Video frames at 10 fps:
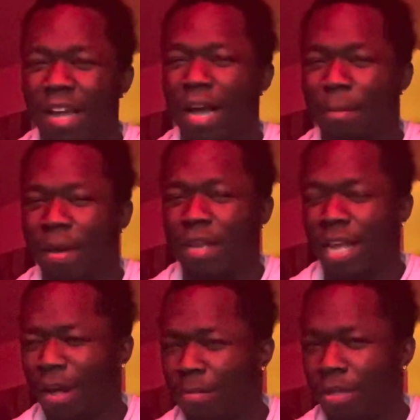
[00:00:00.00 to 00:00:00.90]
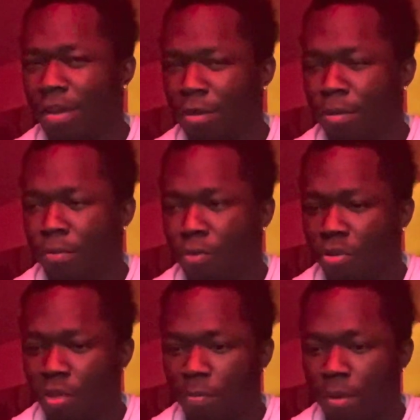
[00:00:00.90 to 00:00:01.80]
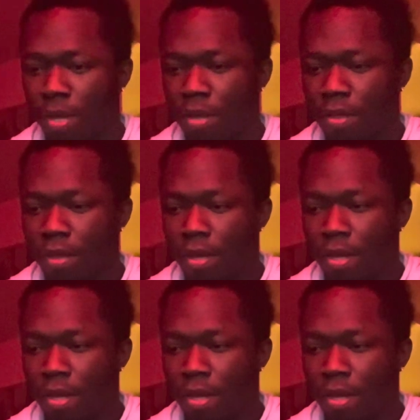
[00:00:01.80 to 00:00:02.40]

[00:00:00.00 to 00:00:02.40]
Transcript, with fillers: compact albums a little bit more just because